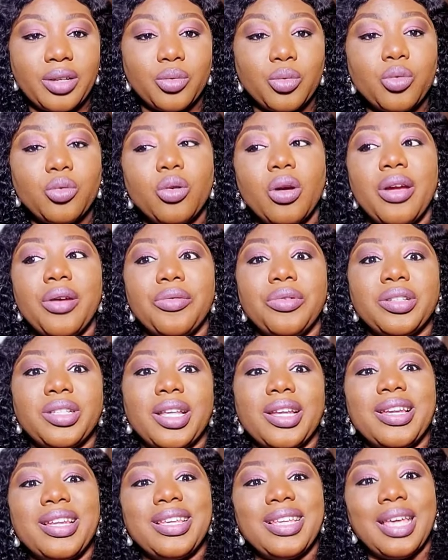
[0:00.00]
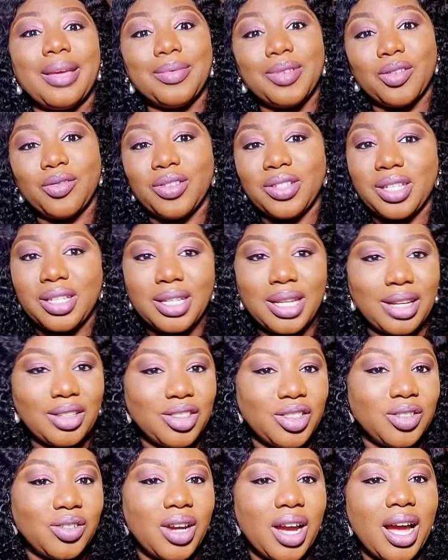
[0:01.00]
I'm not a newbie to marriage,
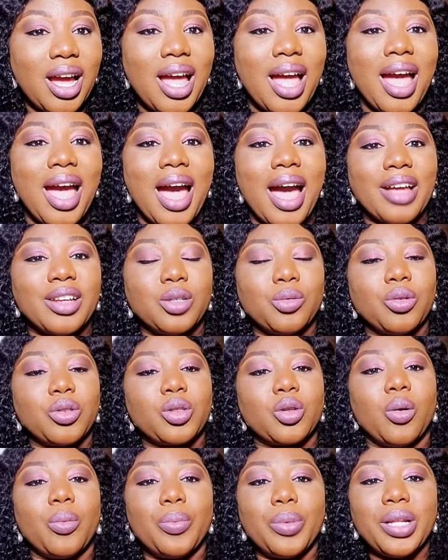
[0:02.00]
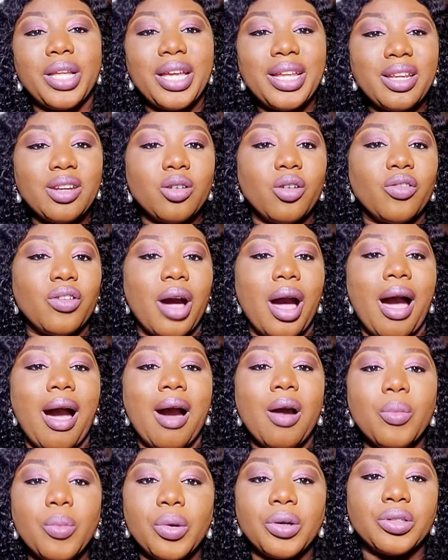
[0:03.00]
but I'm sure to some of the young
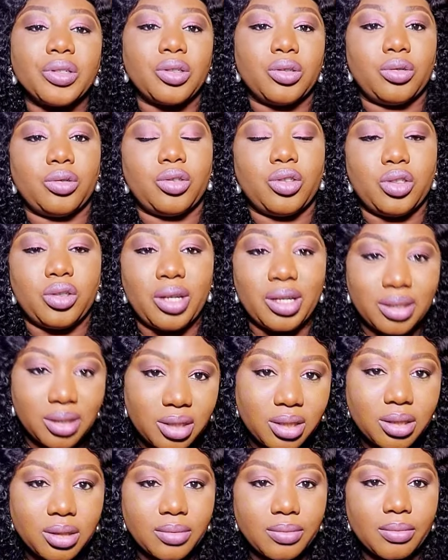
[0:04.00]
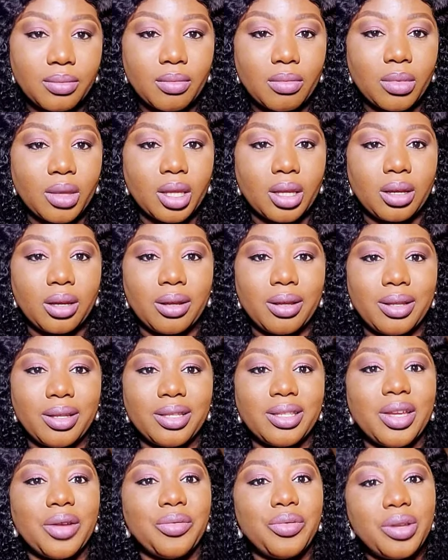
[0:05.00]
people that are looking up to their marriage
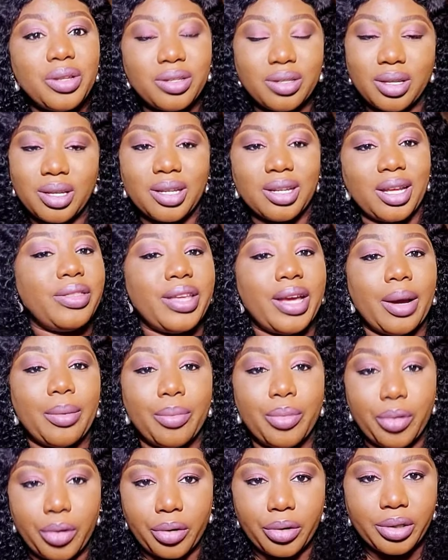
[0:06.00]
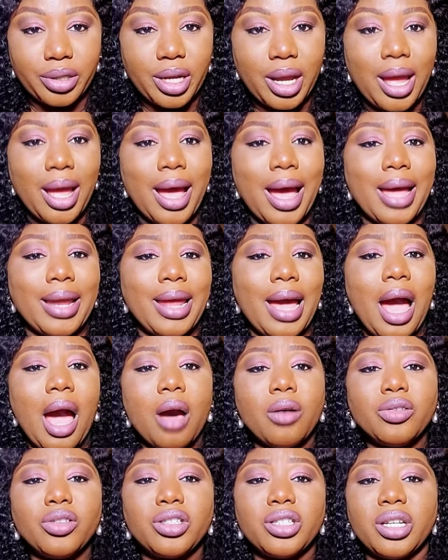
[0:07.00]
and whatnot, she was really
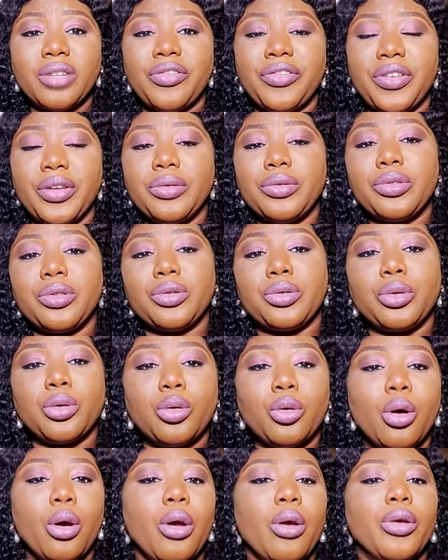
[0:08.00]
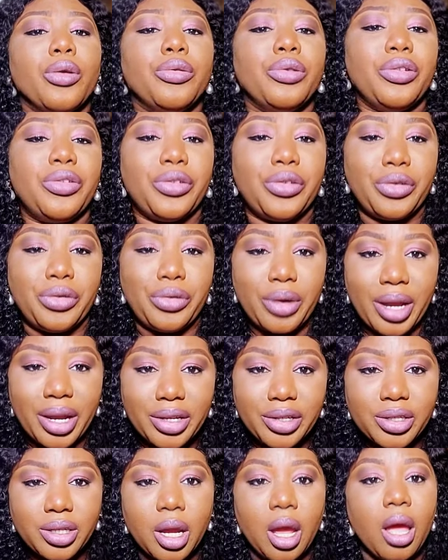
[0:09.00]
vulnerable and open,
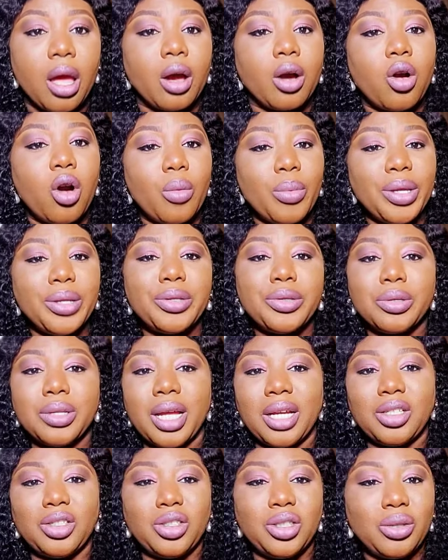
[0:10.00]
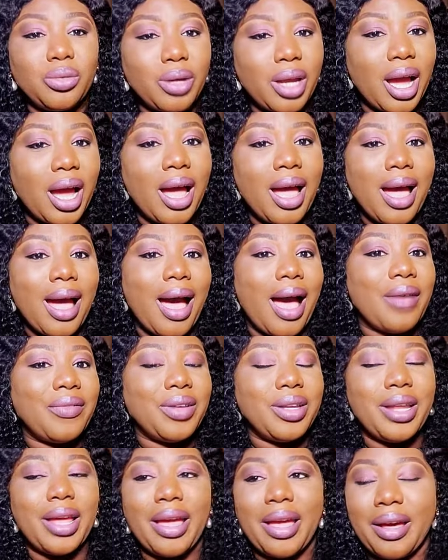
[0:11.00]
not in a bad way, and she did
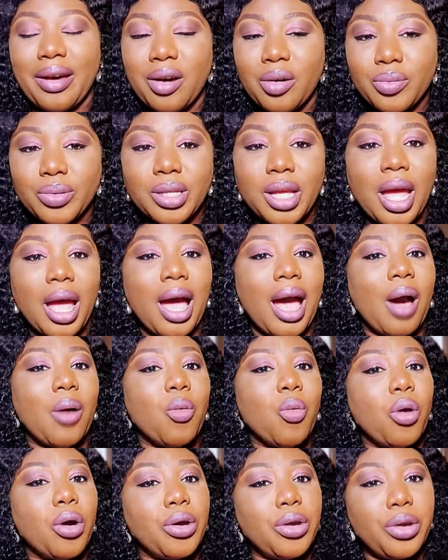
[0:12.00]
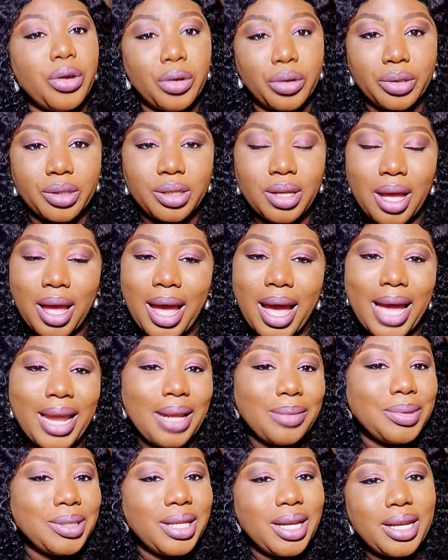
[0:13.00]
not come and put her husband on a
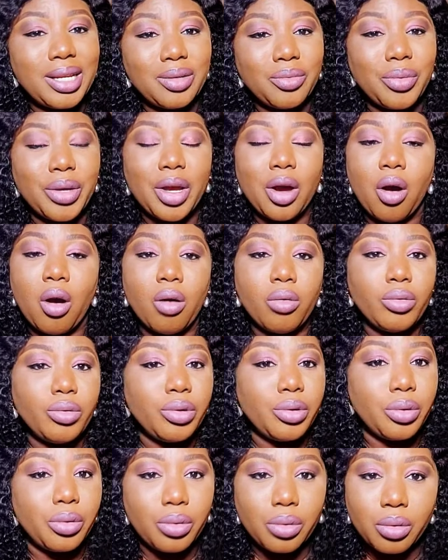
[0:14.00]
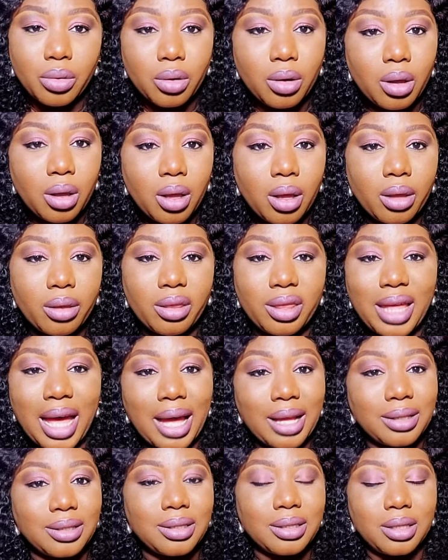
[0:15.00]
blast, because it takes two people
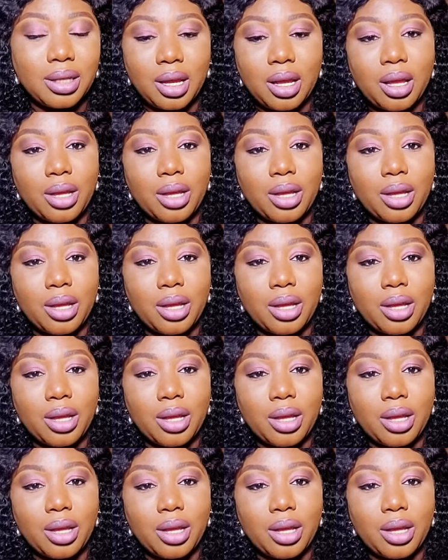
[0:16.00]
to make a